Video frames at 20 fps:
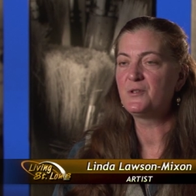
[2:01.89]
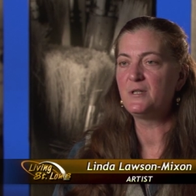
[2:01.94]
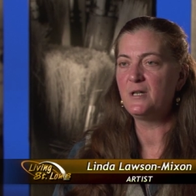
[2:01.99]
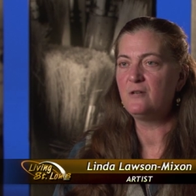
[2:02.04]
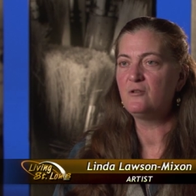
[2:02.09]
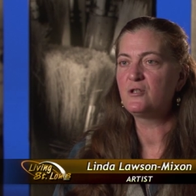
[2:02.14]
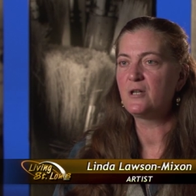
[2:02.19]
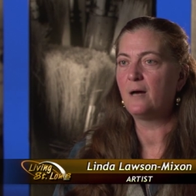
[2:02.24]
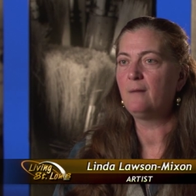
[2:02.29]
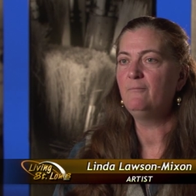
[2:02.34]

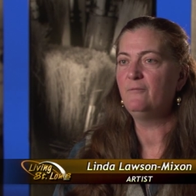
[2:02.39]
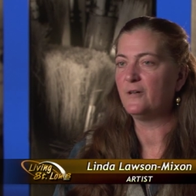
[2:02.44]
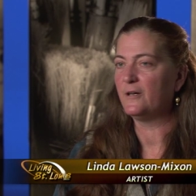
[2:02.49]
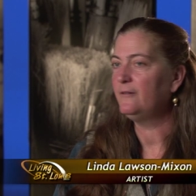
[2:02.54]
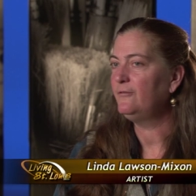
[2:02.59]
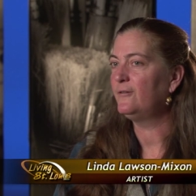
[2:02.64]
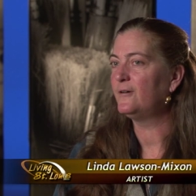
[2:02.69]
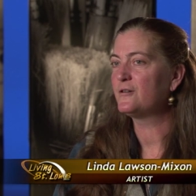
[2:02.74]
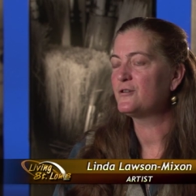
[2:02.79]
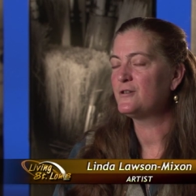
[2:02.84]
scene shop,
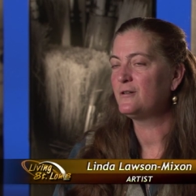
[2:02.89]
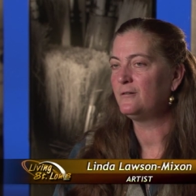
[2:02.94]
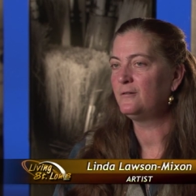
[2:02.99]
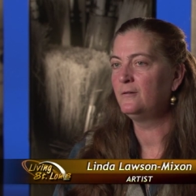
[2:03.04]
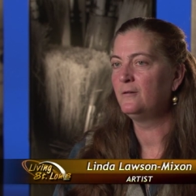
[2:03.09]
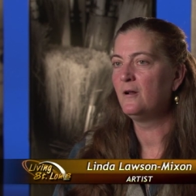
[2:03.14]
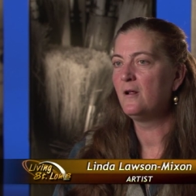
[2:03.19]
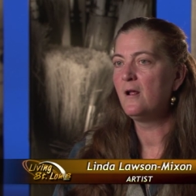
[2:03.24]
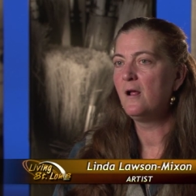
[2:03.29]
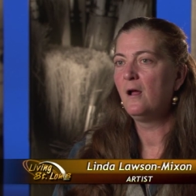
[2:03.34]
very
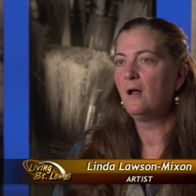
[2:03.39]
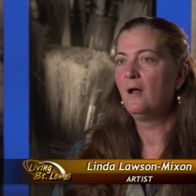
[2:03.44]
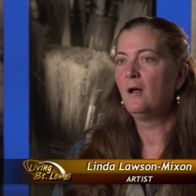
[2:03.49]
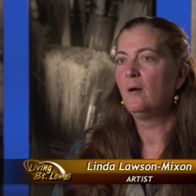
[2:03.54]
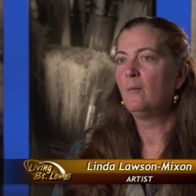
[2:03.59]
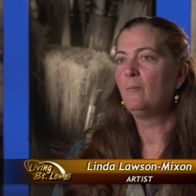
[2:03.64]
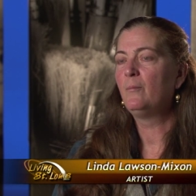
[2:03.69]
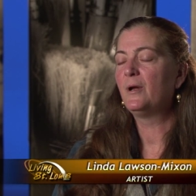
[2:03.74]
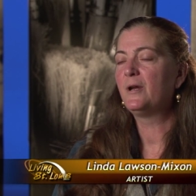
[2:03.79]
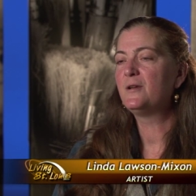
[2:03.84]
functional.
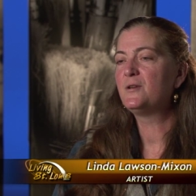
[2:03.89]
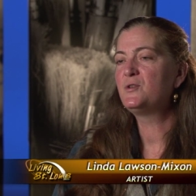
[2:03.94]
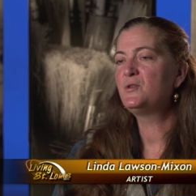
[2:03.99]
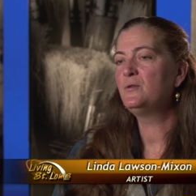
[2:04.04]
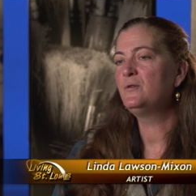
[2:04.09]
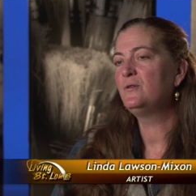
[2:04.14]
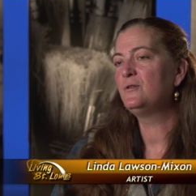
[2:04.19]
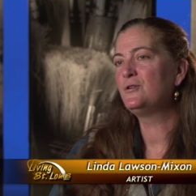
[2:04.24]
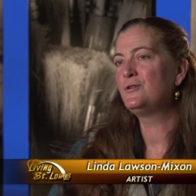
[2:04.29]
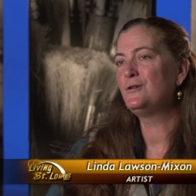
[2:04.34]
But as
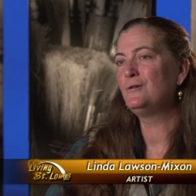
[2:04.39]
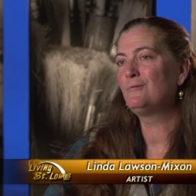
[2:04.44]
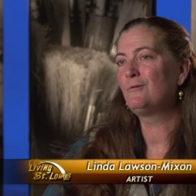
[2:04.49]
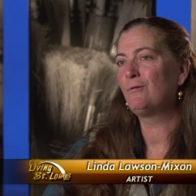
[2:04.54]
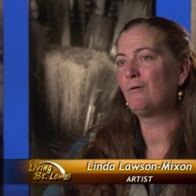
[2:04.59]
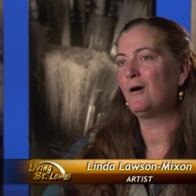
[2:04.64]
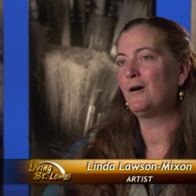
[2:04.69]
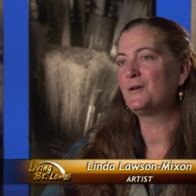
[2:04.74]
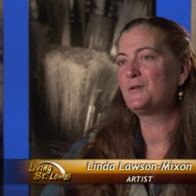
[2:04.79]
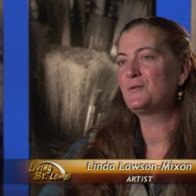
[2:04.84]
soon as you
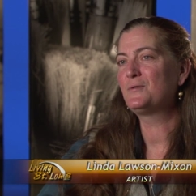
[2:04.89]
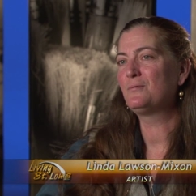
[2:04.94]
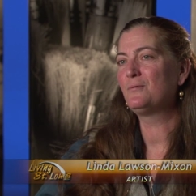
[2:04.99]
crossed